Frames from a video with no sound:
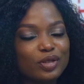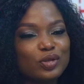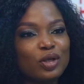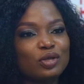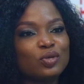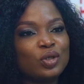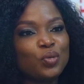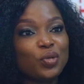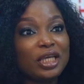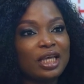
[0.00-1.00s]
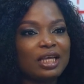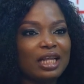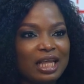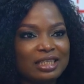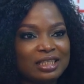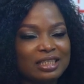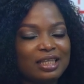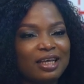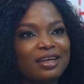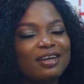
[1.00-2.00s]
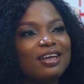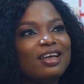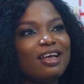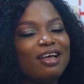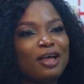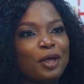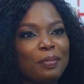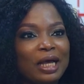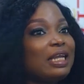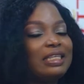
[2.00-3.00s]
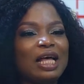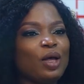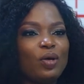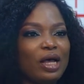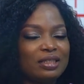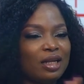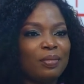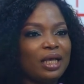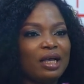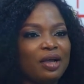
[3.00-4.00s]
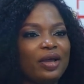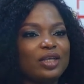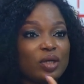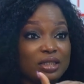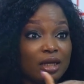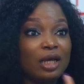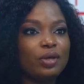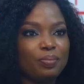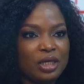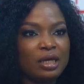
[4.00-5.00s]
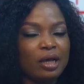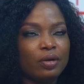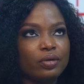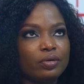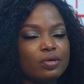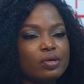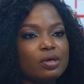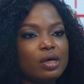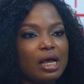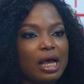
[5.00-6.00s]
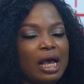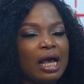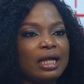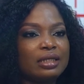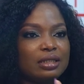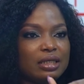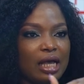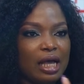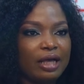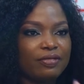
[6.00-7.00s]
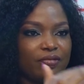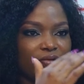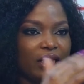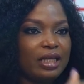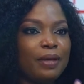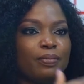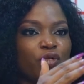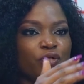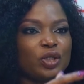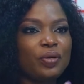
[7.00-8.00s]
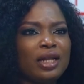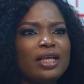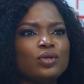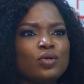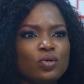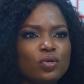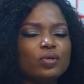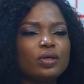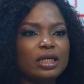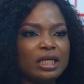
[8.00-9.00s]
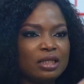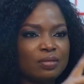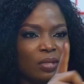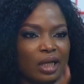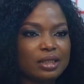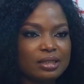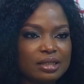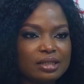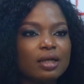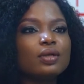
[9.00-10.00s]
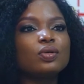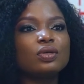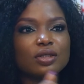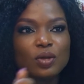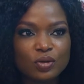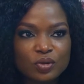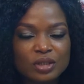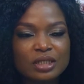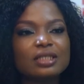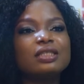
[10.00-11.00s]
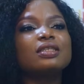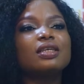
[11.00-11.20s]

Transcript: So I was doing weekend classes there. Um, and that's how I started my career. So I started with P R, and I've, I kept moving. So I realized, oh, in the marketing circle, there's also this.